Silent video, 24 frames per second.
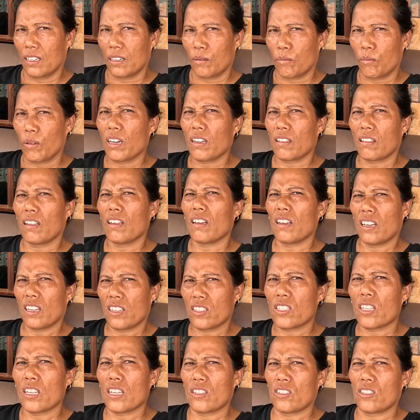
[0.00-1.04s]
But I think
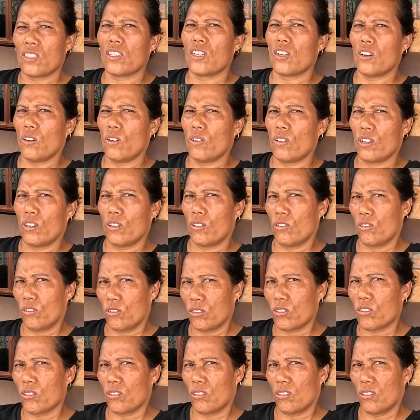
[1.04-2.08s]
he's easygoing
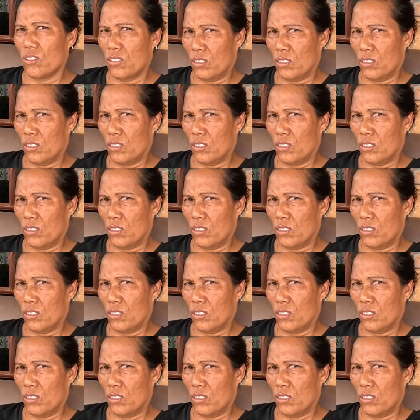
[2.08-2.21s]
also.